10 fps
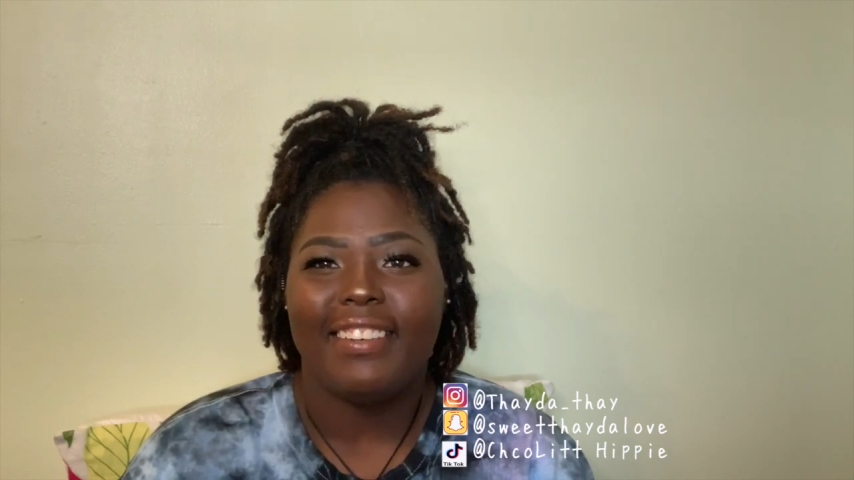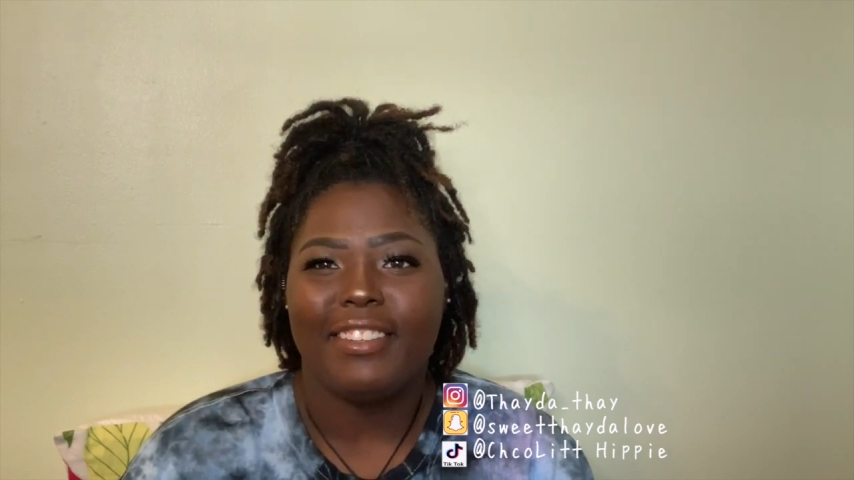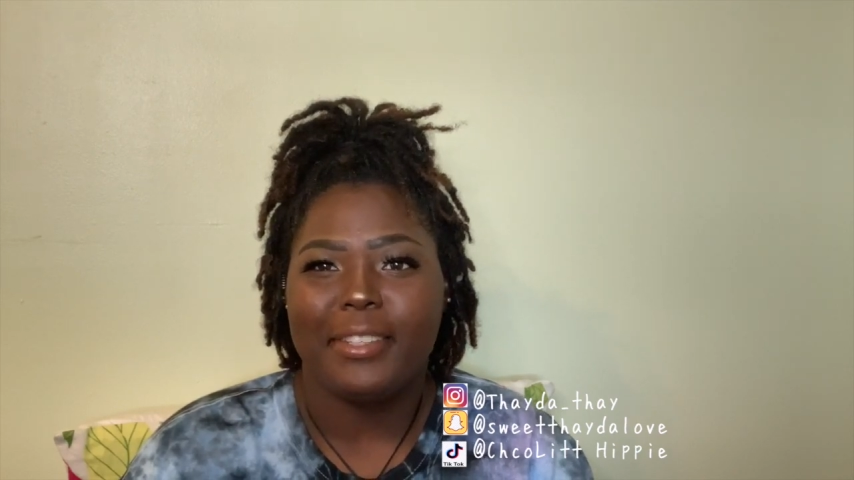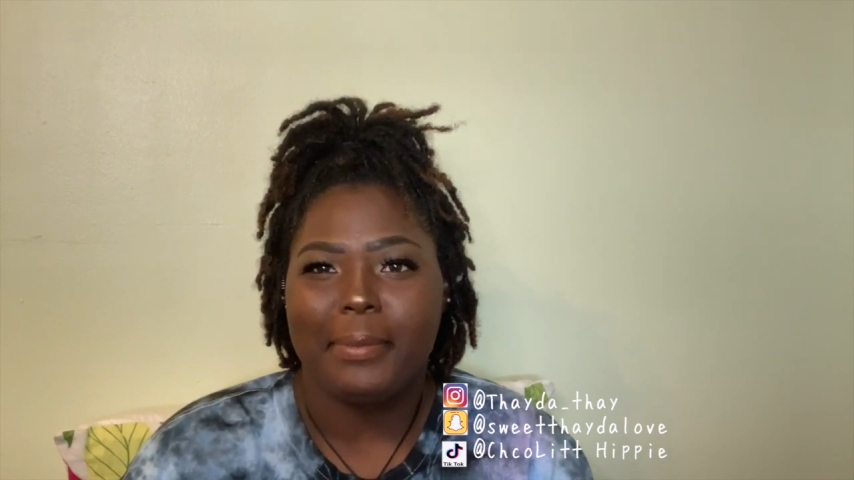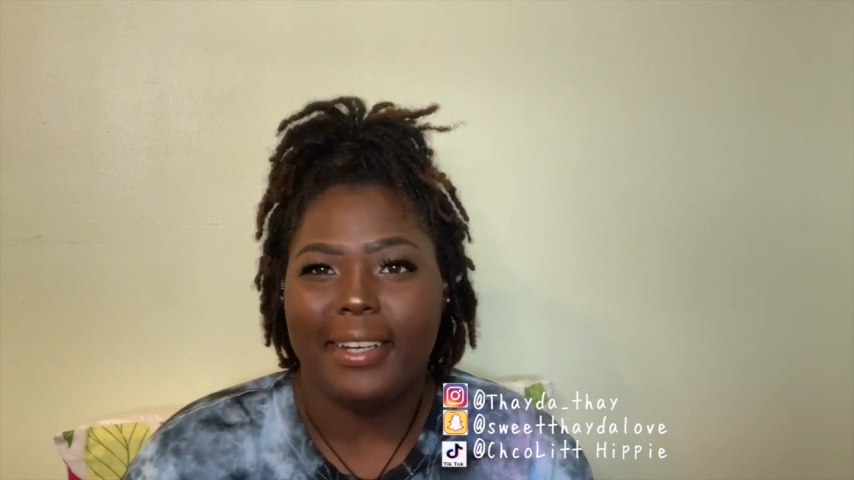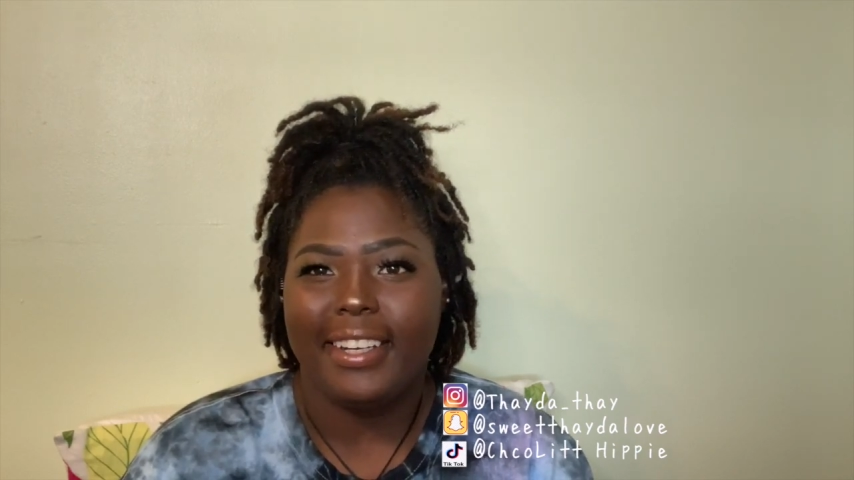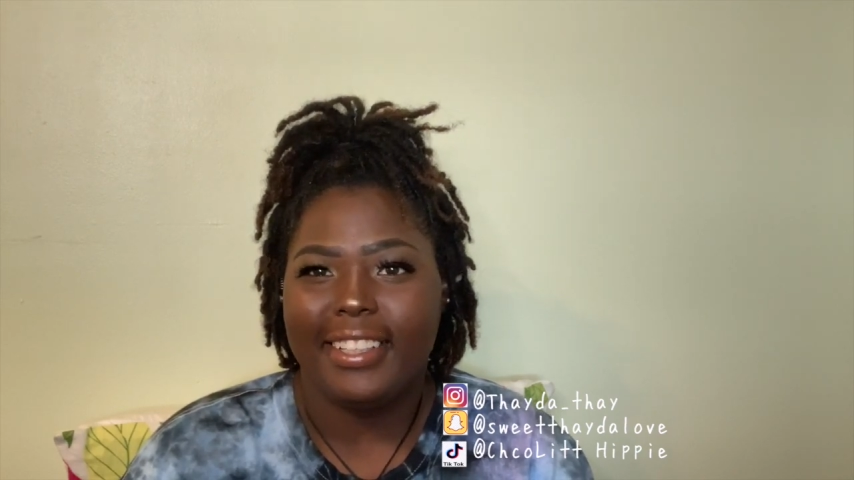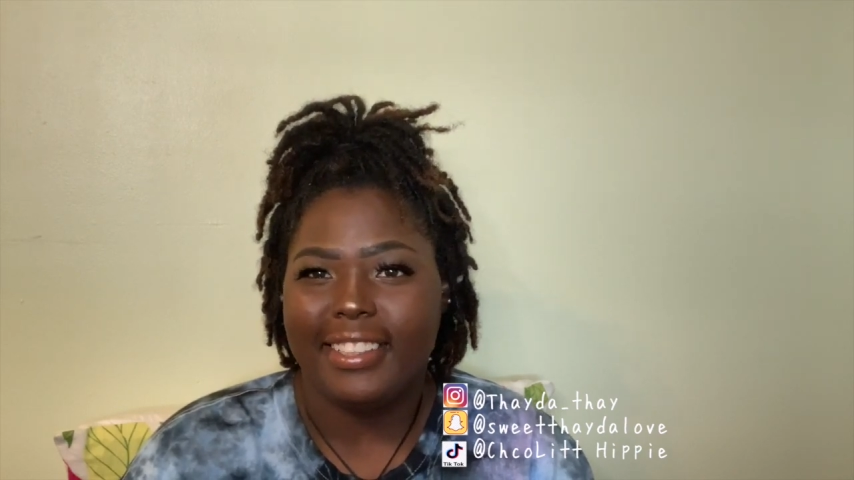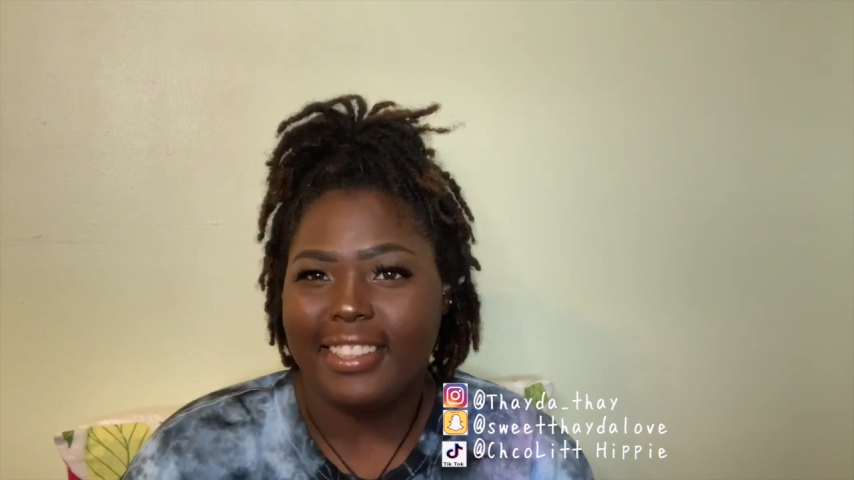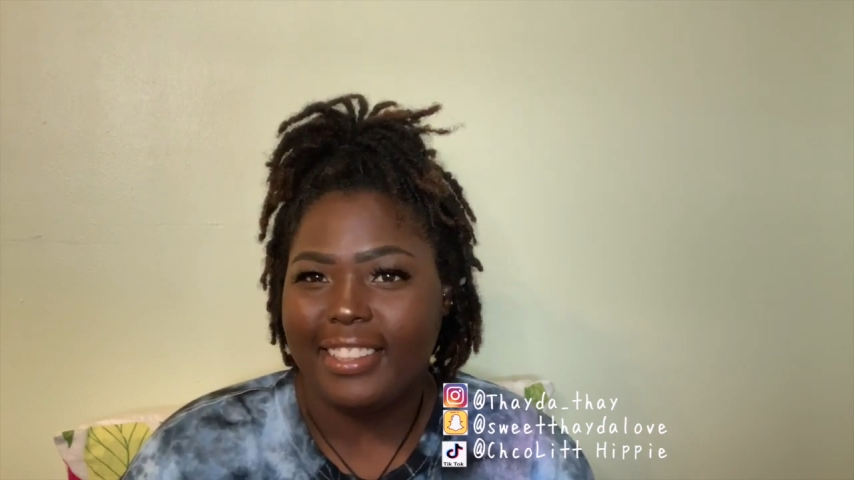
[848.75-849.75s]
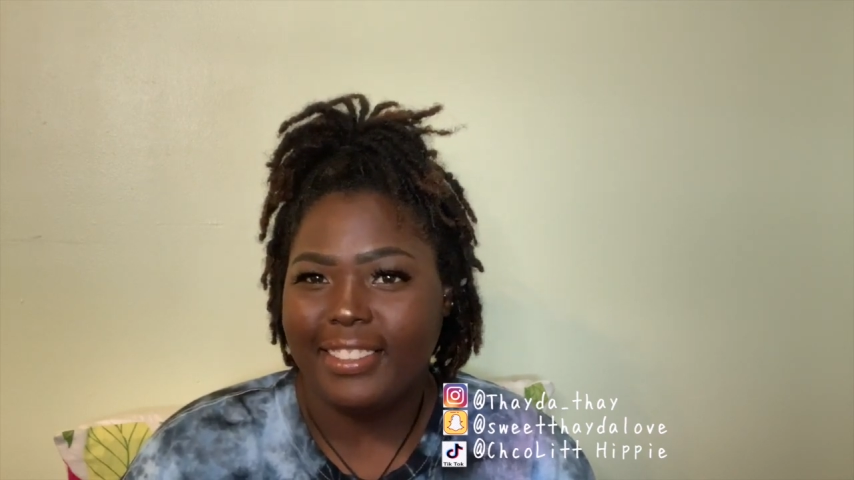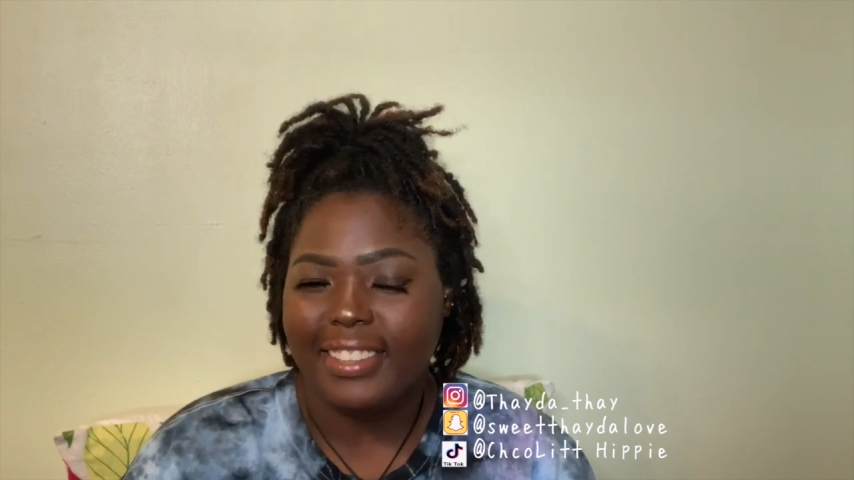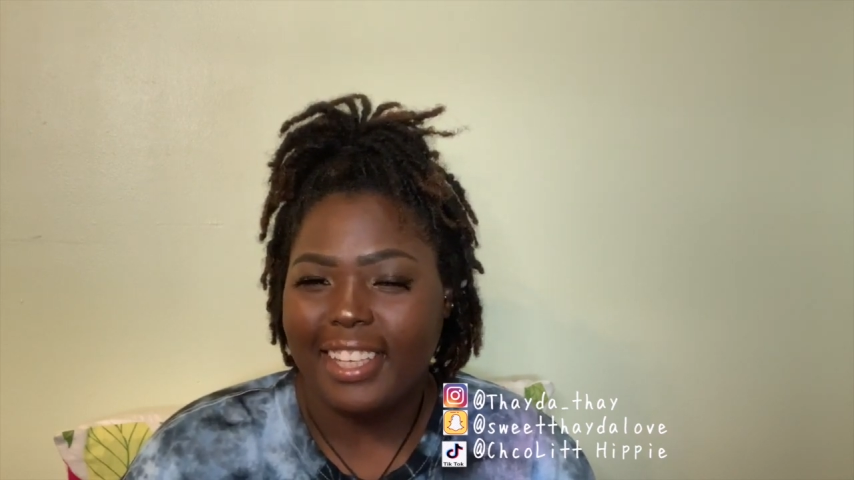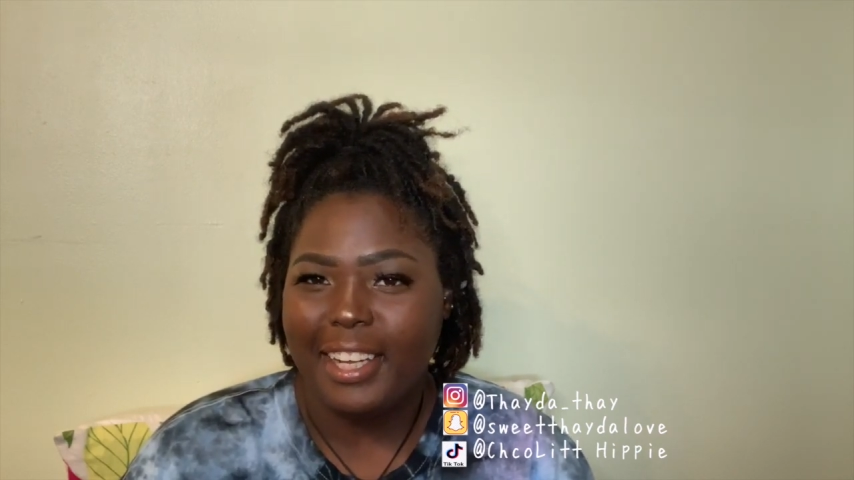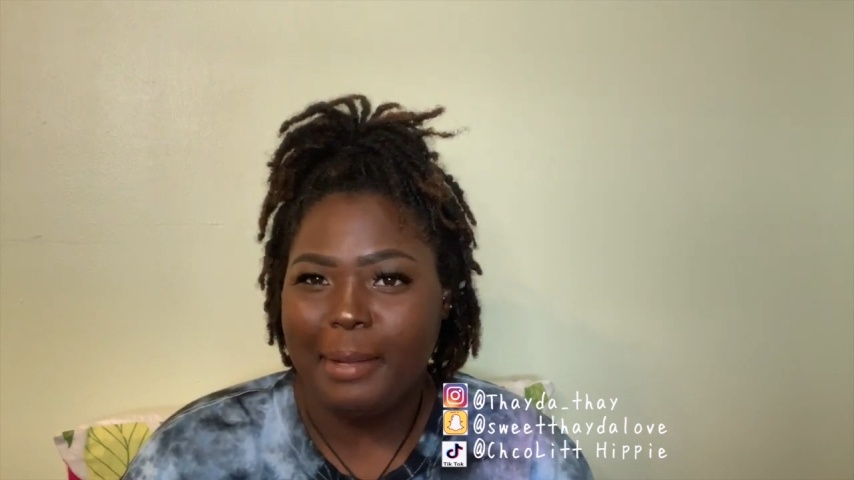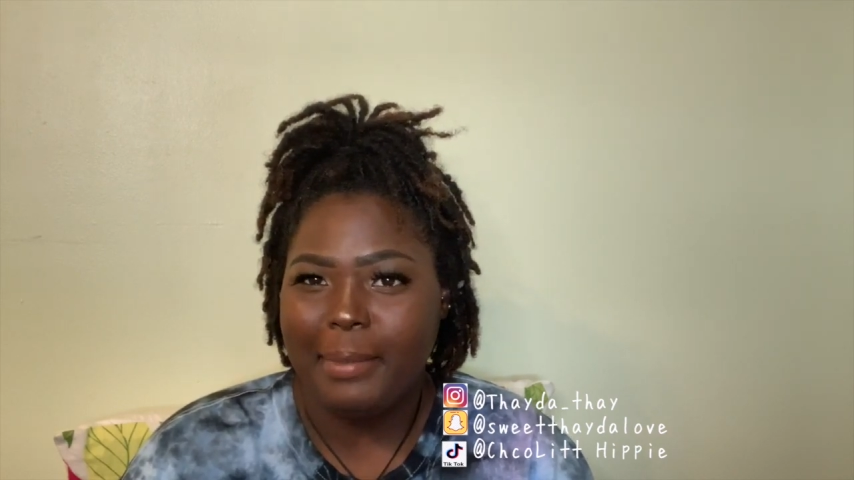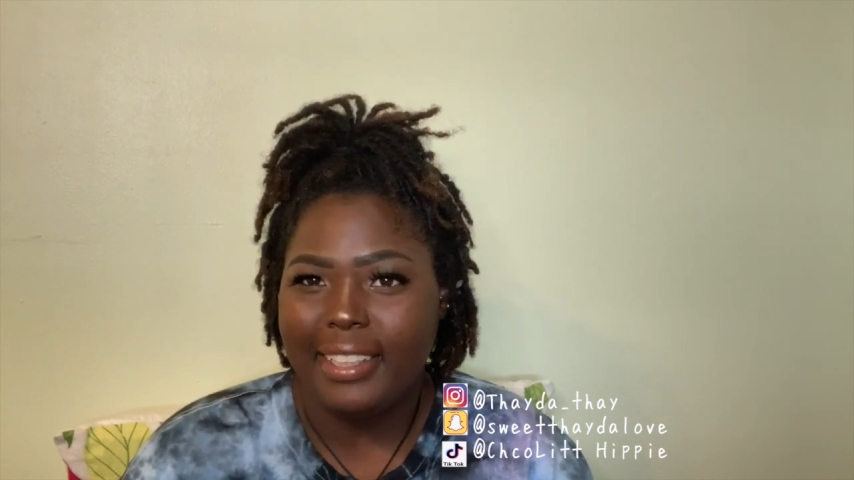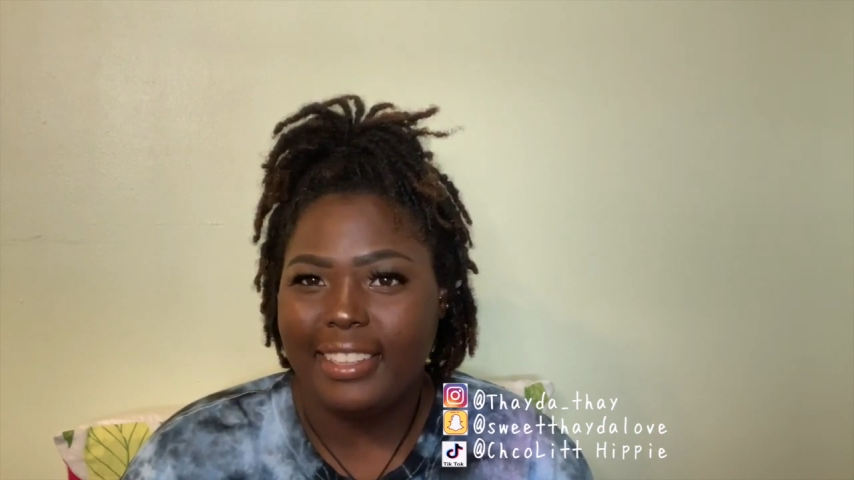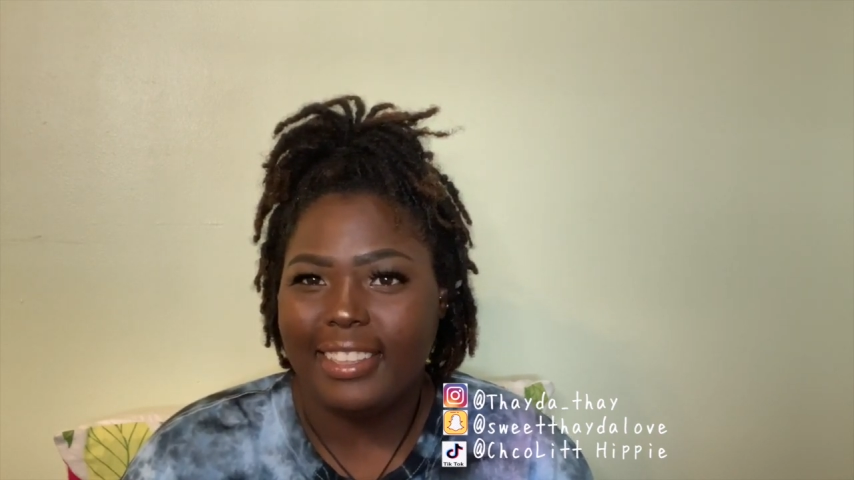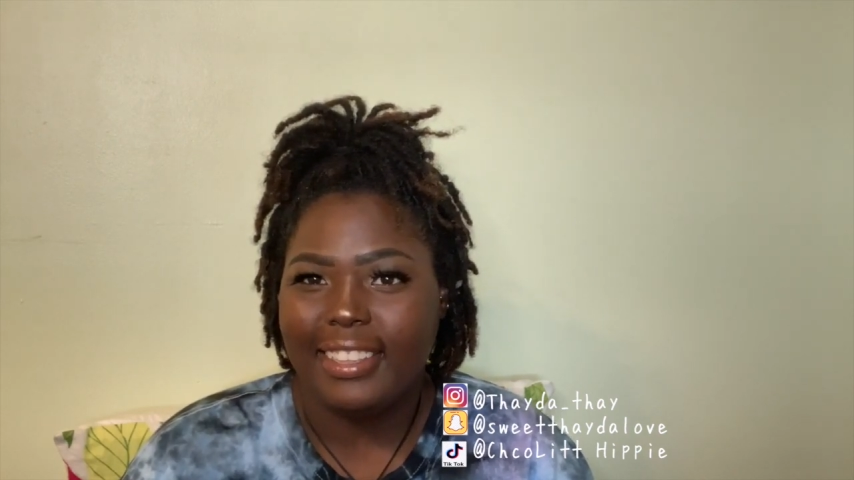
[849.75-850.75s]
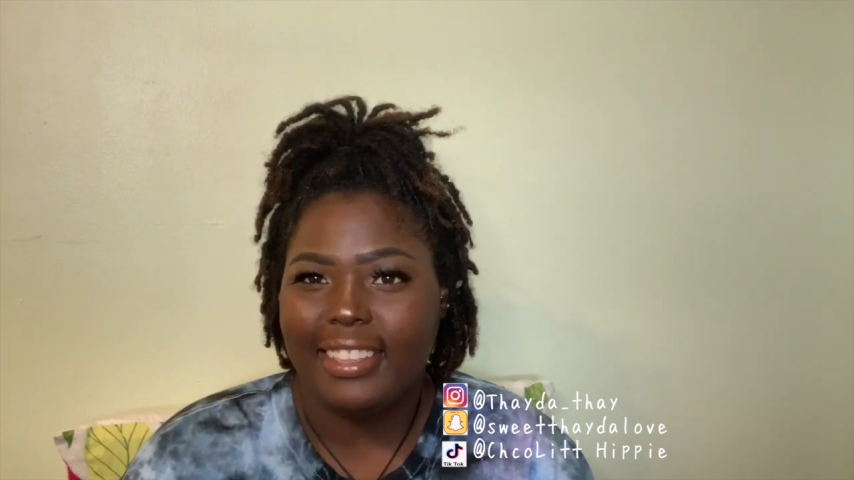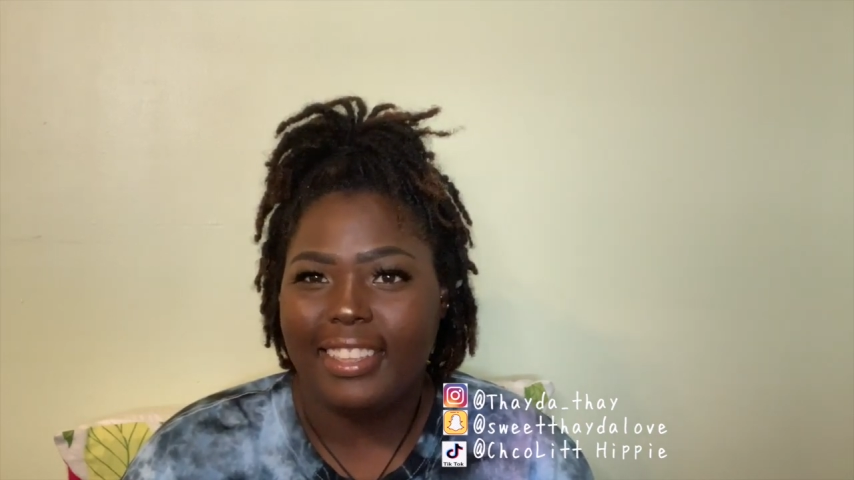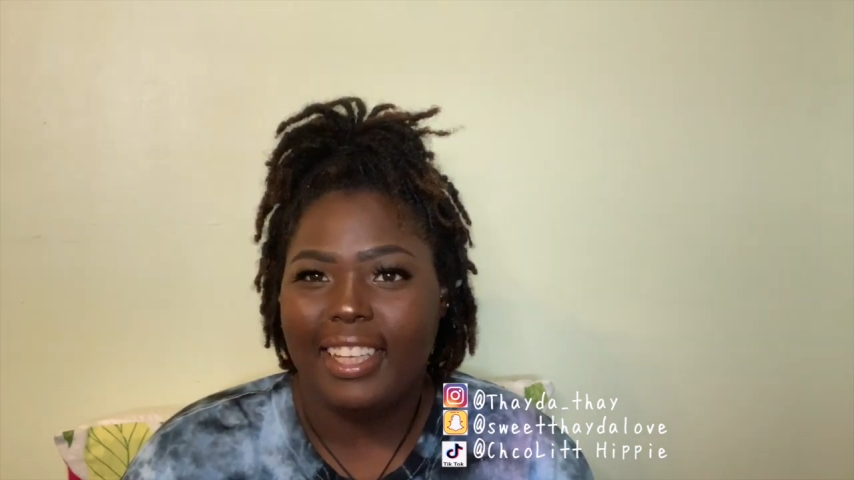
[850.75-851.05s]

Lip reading: respond to those comments.